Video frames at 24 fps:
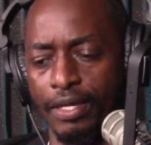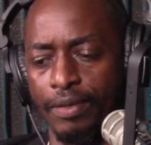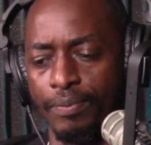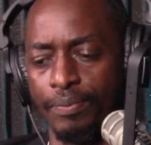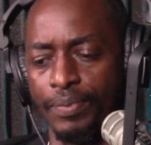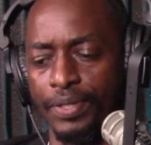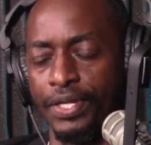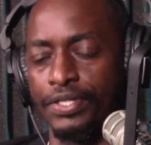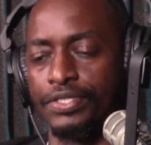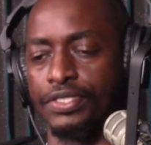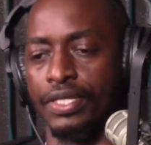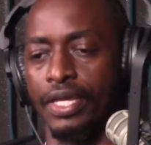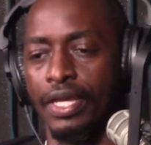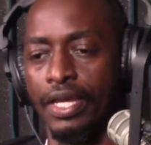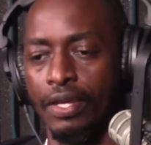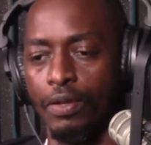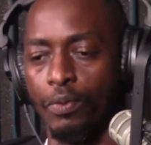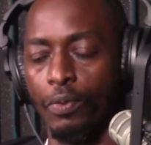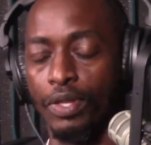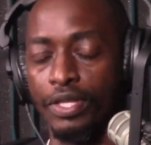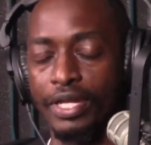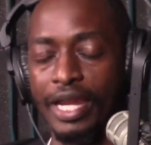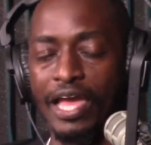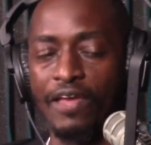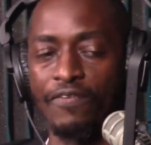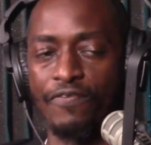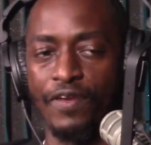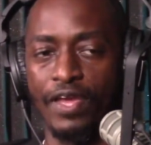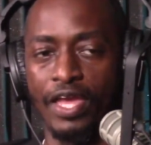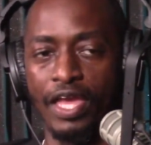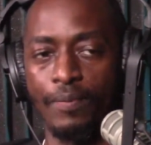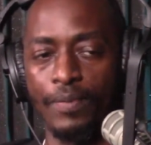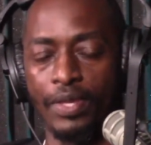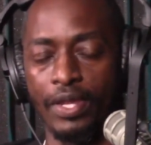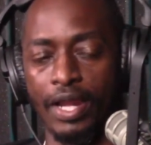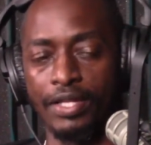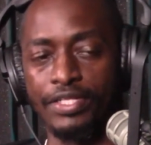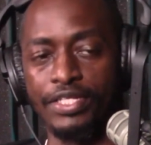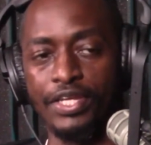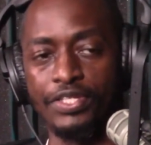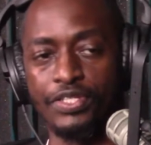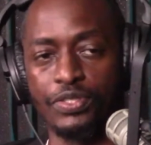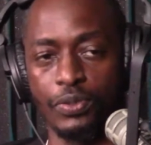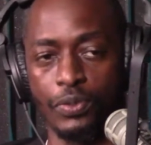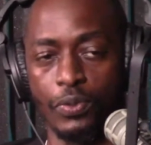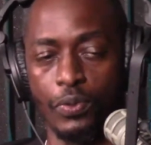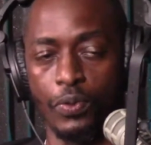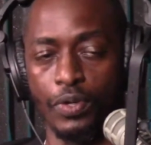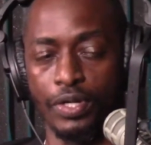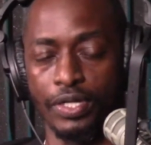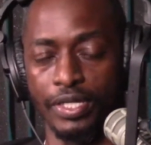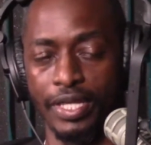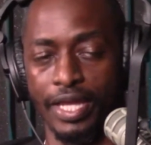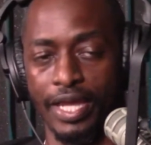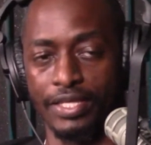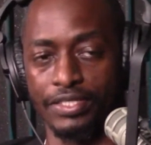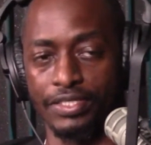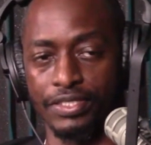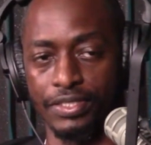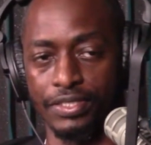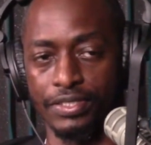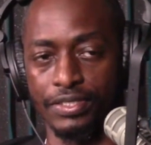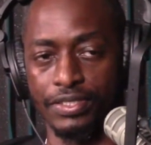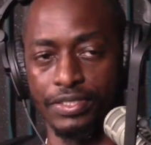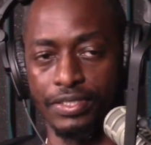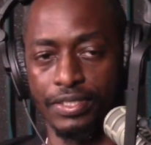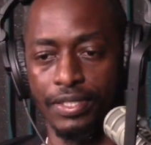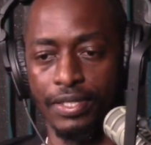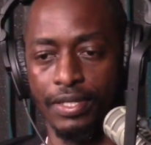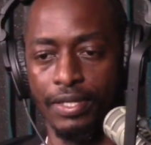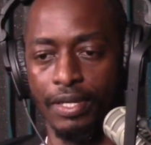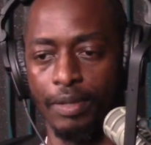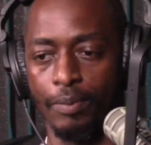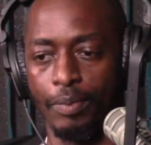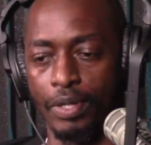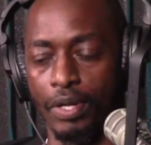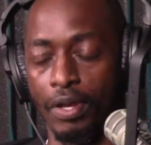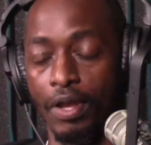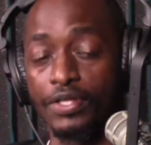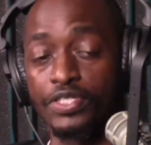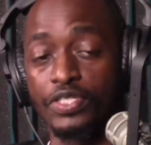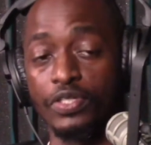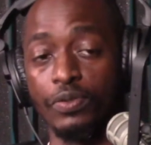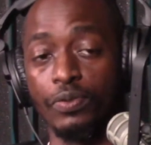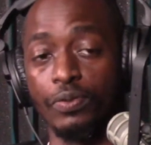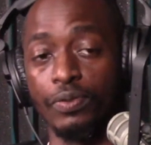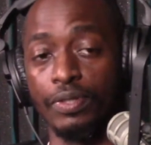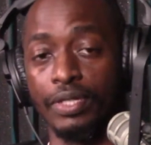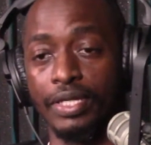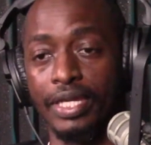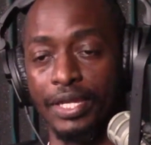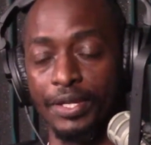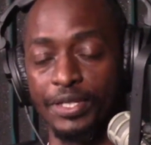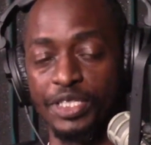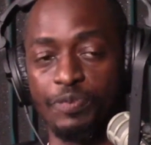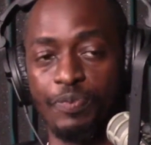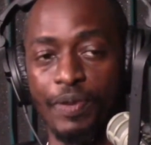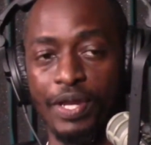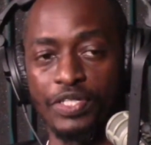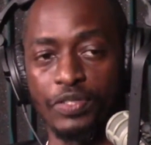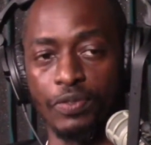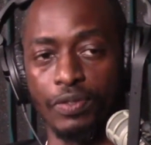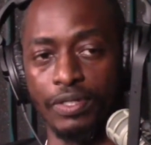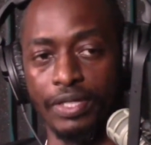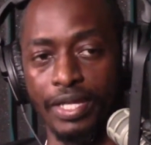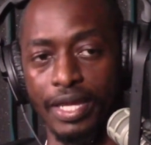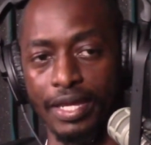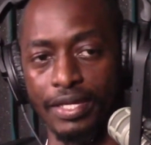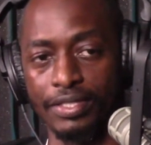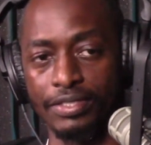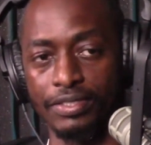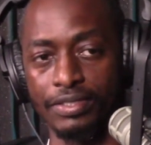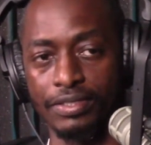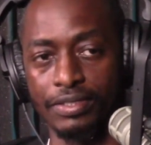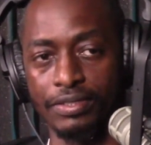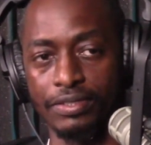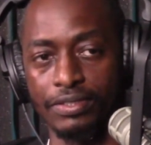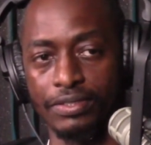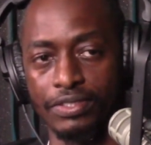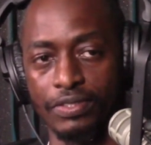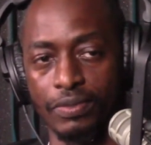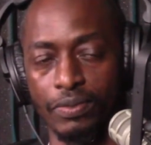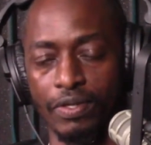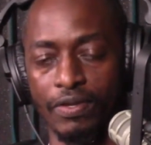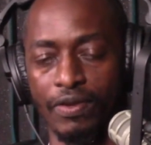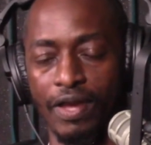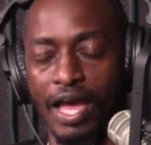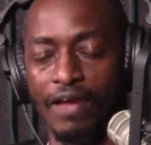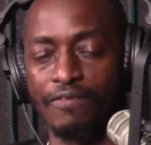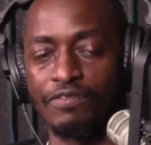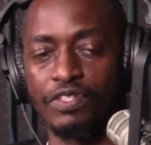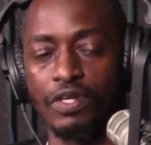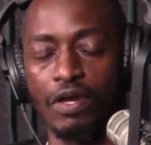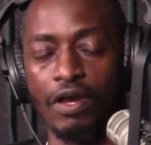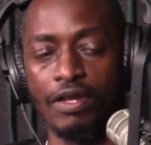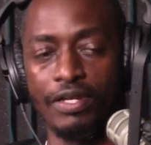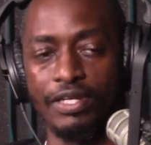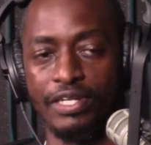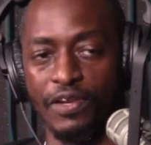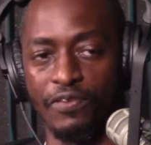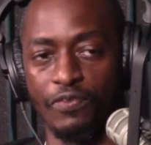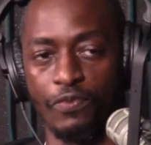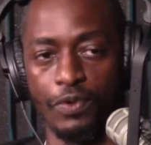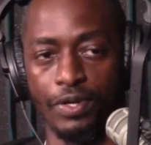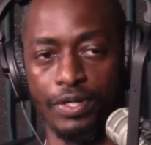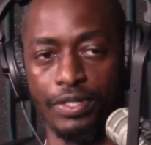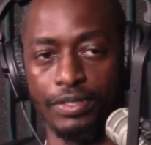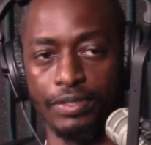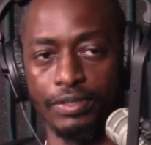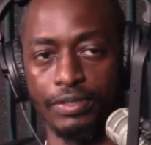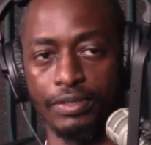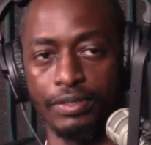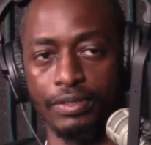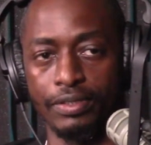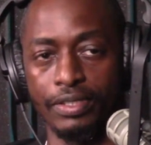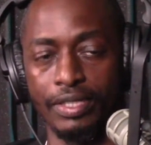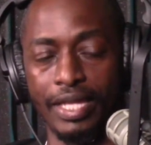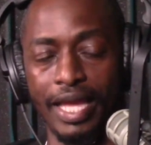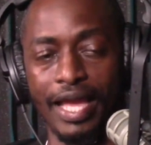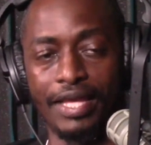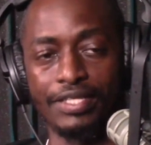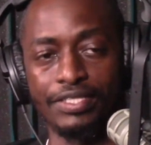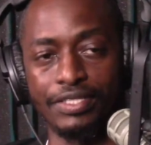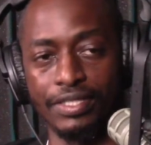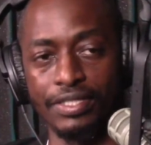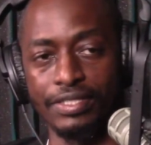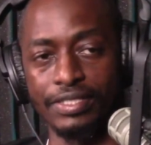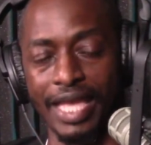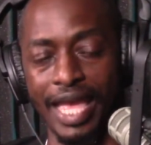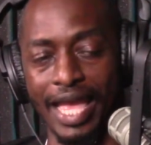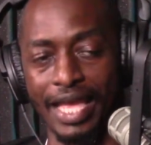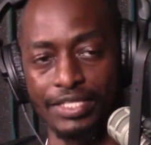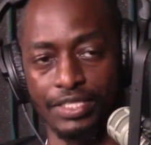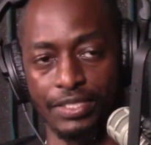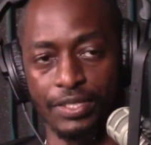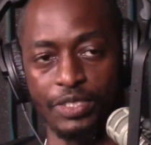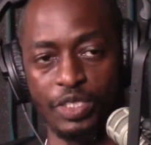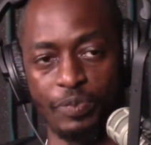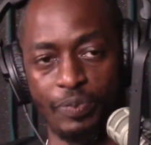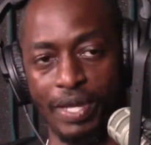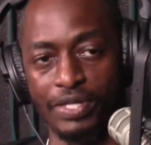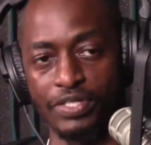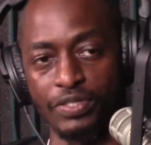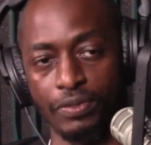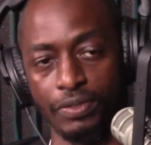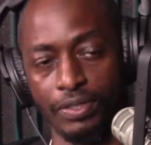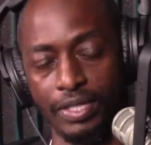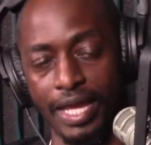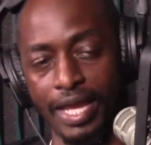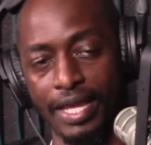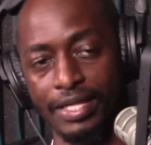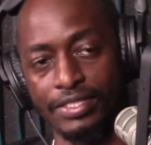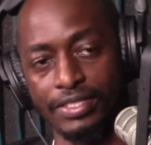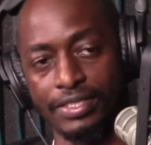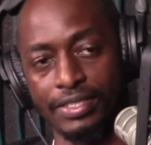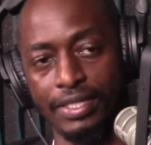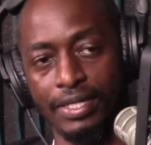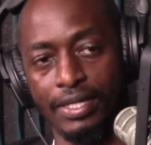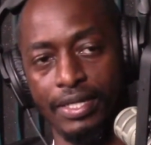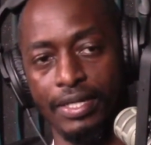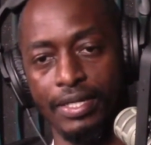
Because, well, in IFAM, I teach the core classes, but I also get a special class. So I've taught different classes as the special class.